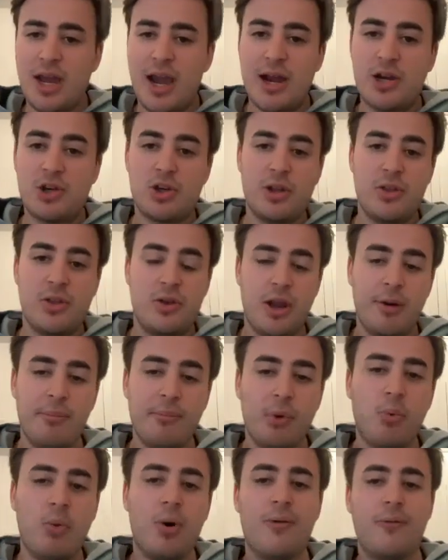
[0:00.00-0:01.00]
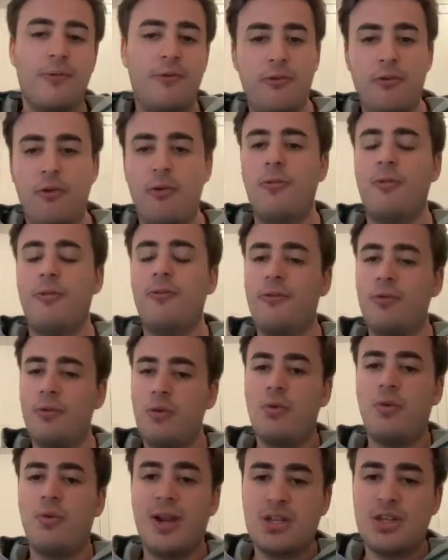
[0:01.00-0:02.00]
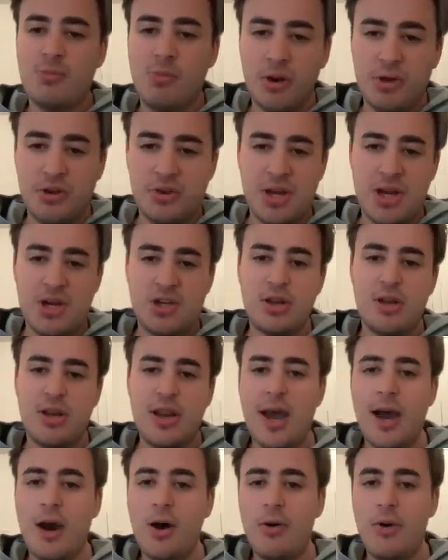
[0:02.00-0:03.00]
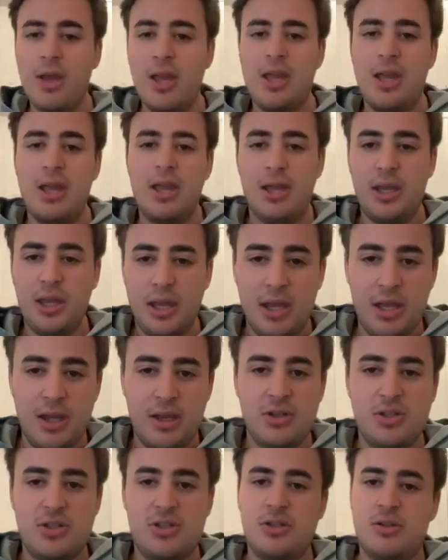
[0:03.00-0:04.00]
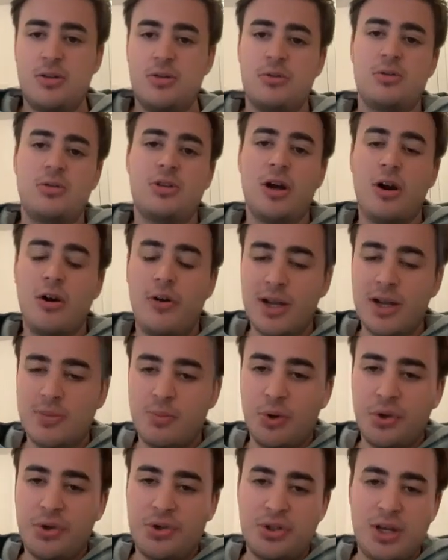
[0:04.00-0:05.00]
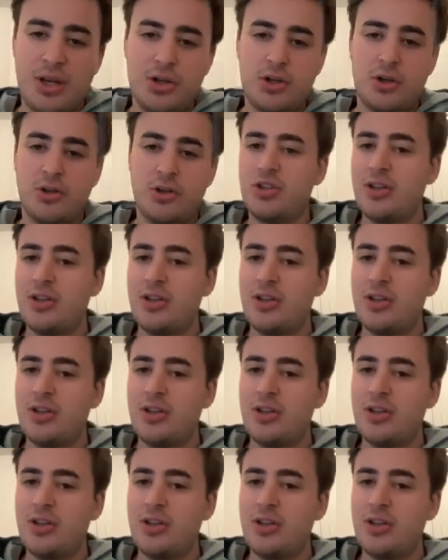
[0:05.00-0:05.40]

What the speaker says: actually the number one form of creator monetization now is direct monetization.